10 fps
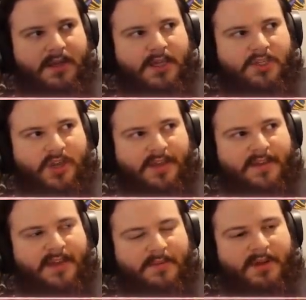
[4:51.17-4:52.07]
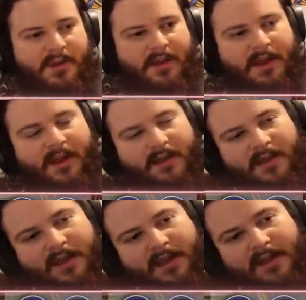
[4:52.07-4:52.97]
He tries to summon
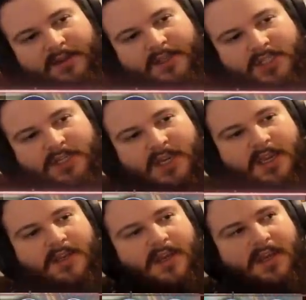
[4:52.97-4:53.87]
Eldlich again,